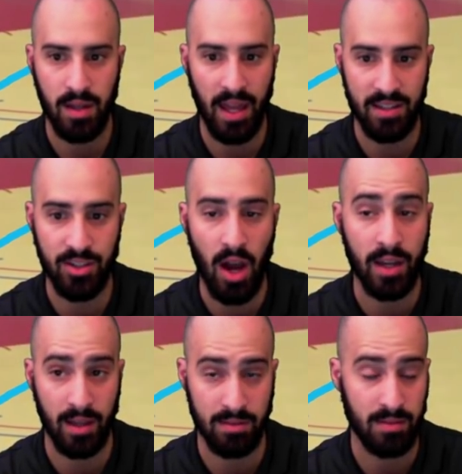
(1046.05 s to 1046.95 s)
And he's
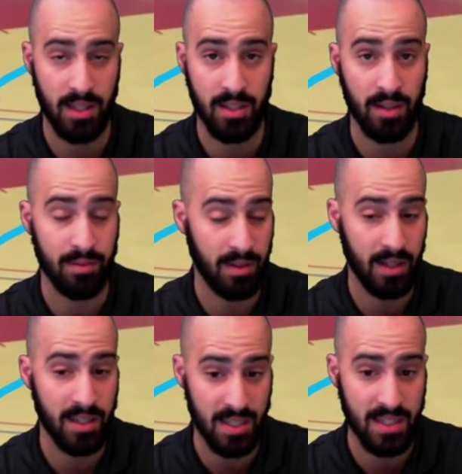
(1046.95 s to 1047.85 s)
dunking. He's going to,
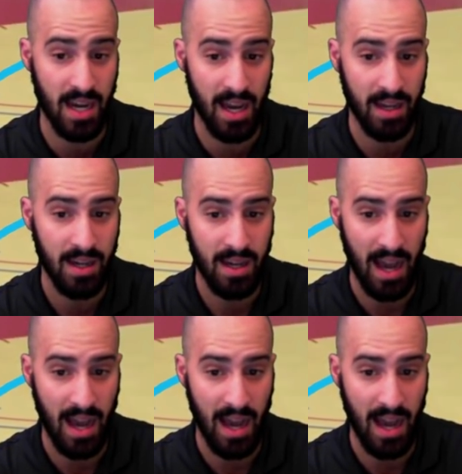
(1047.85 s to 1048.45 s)
because this guy